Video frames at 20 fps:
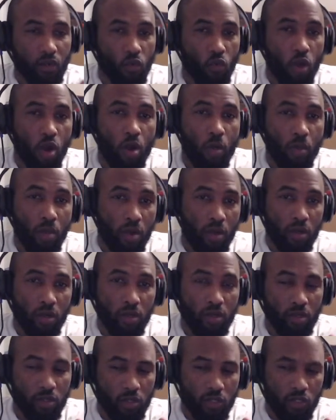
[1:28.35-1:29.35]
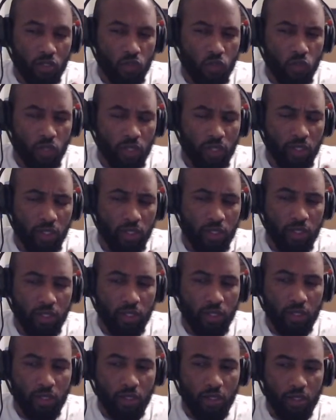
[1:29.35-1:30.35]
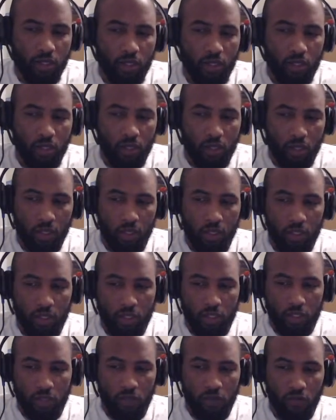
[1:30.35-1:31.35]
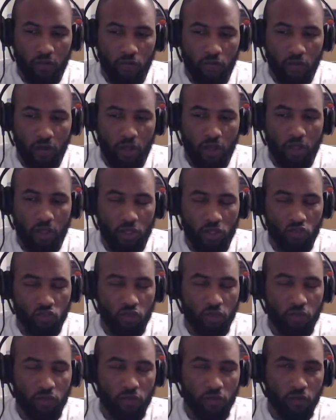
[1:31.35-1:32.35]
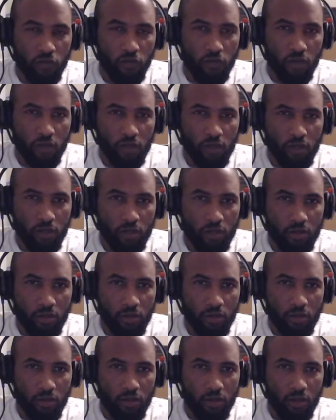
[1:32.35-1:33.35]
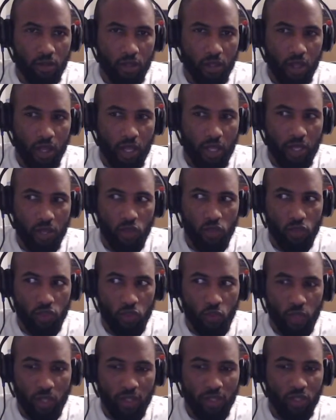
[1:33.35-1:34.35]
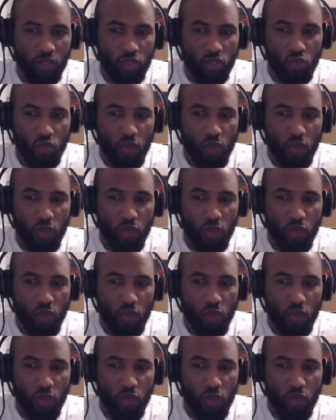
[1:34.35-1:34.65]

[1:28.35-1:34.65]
Warmonger just wanted his father's dream fulfilled, and he was willing to do